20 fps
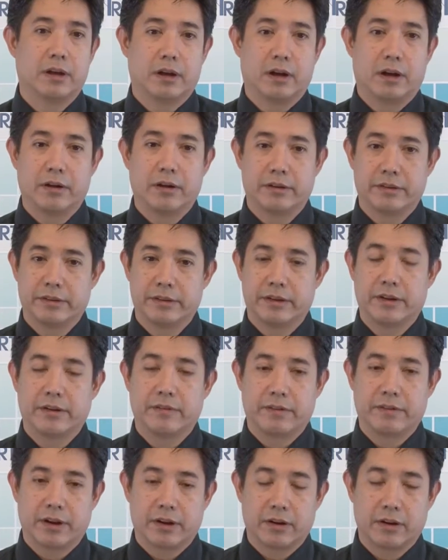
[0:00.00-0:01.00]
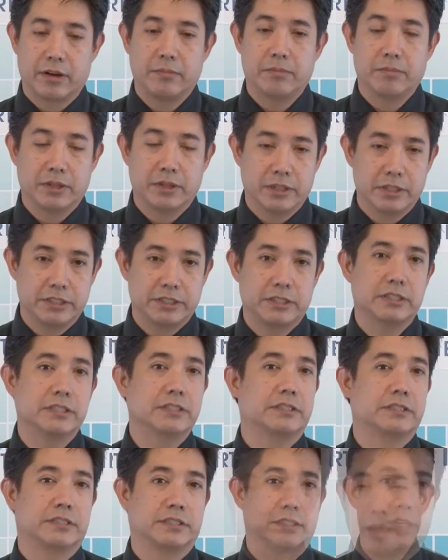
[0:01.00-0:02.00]
Or is it a very
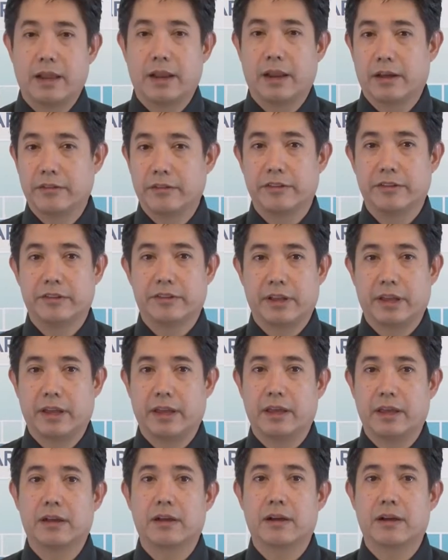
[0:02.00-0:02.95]
malicious, and I'll just say